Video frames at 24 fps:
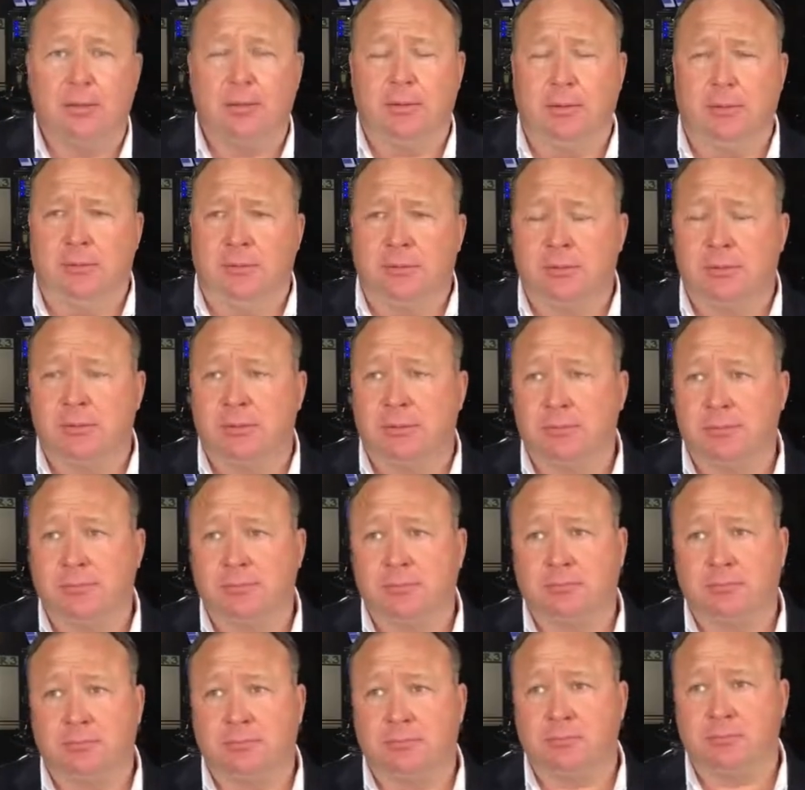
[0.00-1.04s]

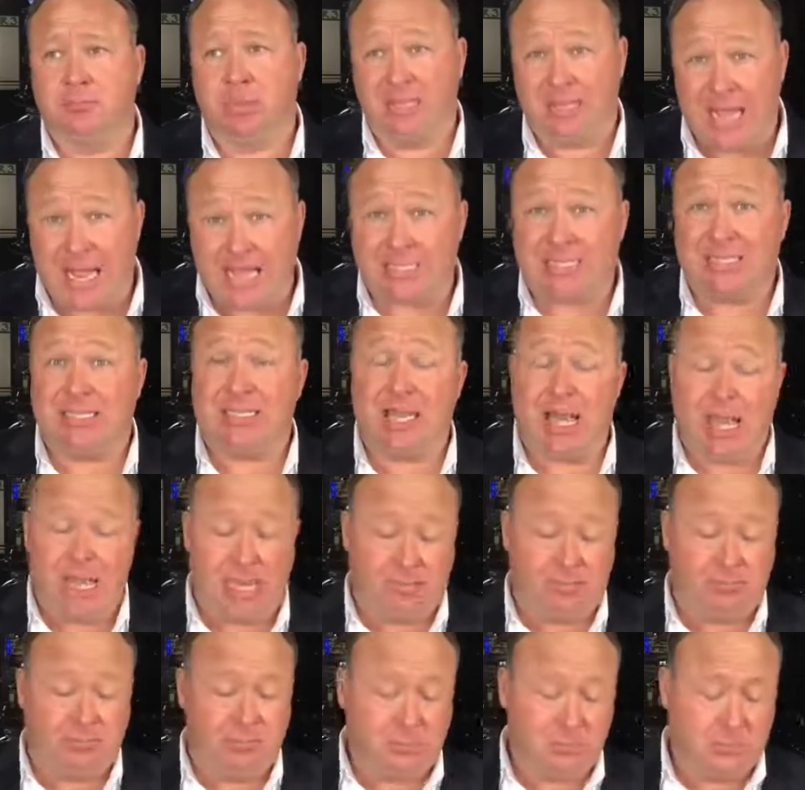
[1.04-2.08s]
But that
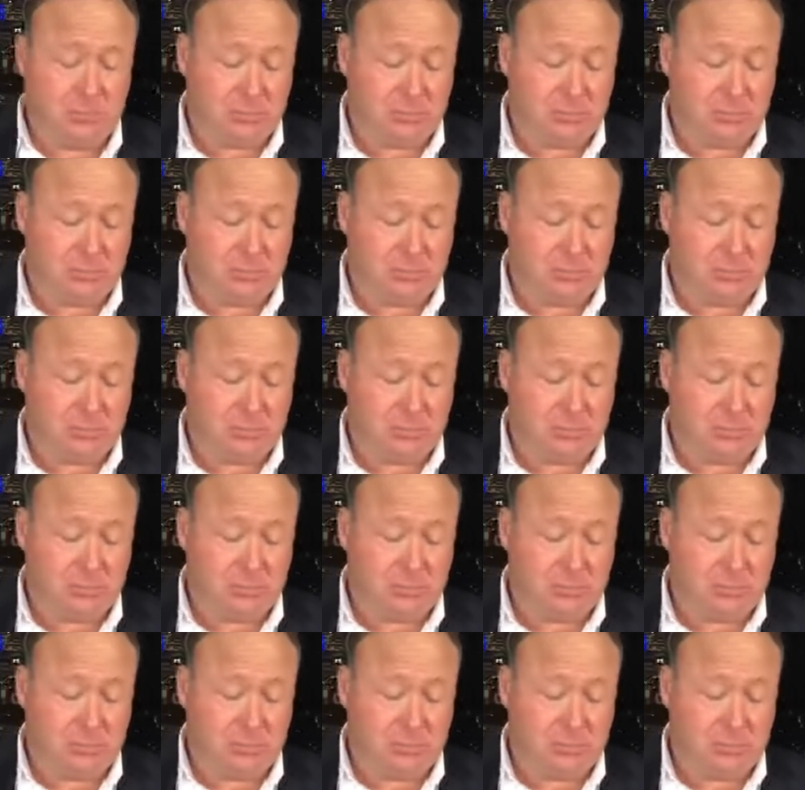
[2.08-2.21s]
said,